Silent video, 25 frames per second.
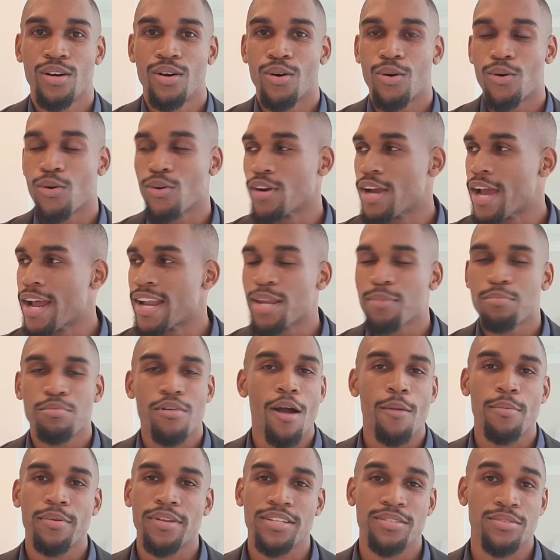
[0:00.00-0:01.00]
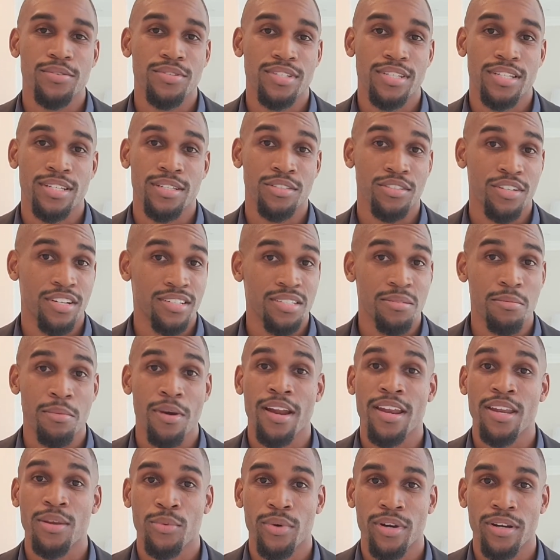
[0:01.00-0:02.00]
or any properties you see just about
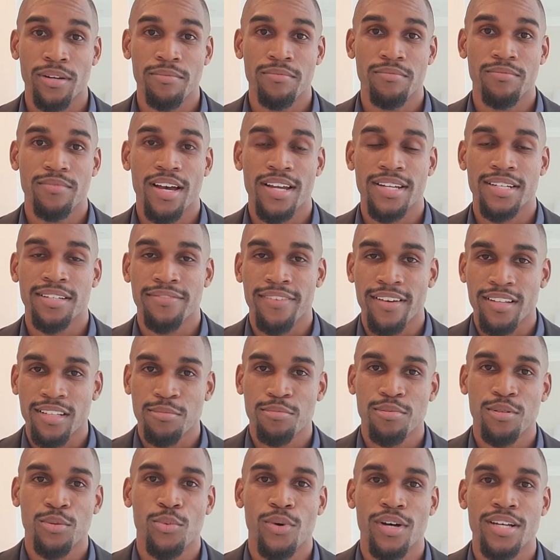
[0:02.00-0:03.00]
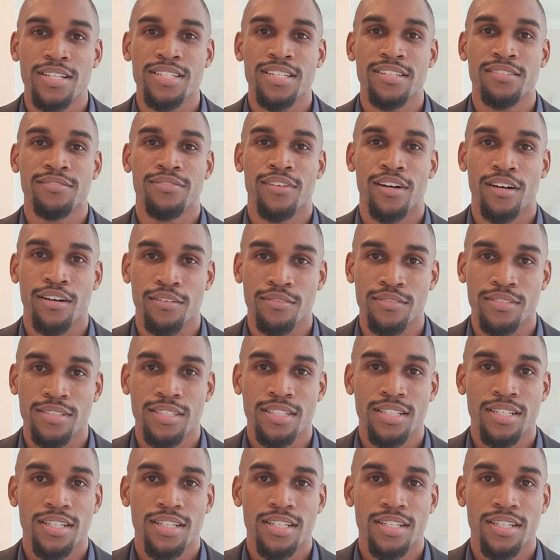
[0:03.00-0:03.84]
anywhere, a developer was involved.